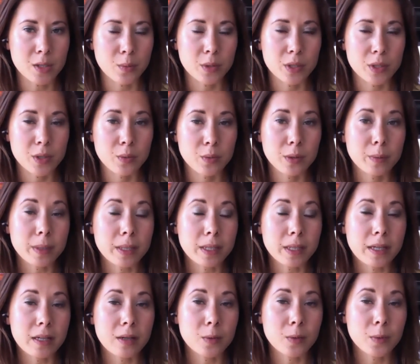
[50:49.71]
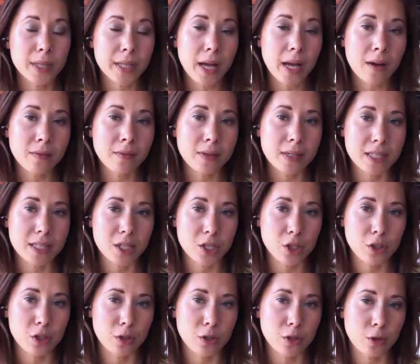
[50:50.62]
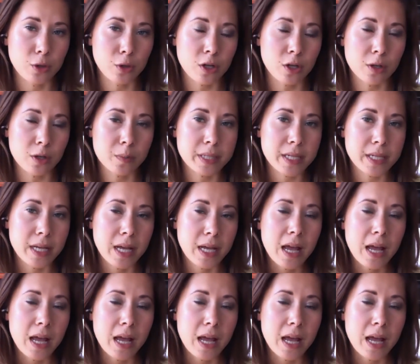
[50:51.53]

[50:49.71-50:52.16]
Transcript: which will have additional herbs.